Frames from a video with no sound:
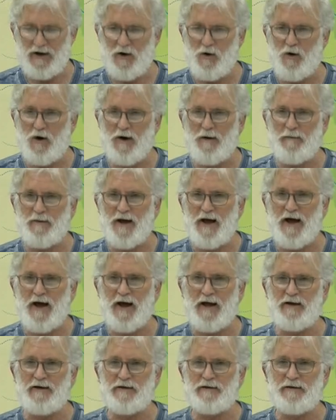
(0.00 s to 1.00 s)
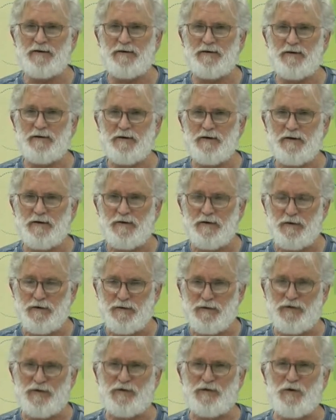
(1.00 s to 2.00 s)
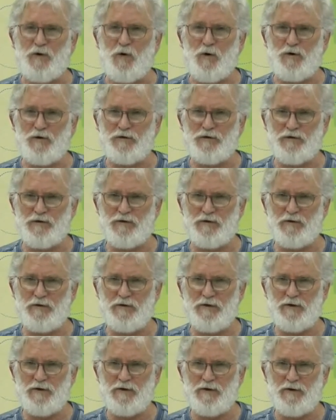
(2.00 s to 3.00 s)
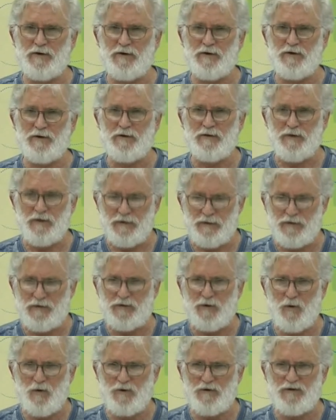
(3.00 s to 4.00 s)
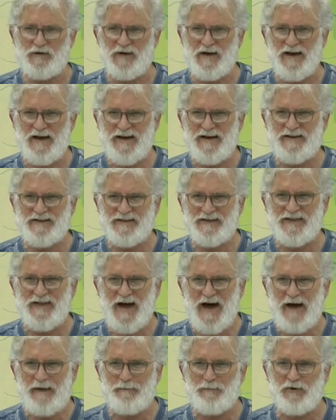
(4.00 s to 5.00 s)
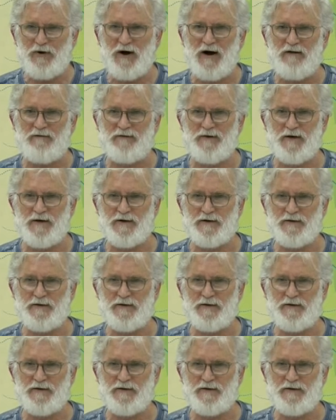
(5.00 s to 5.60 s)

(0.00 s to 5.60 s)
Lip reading: I'm at the source. The source is that prophet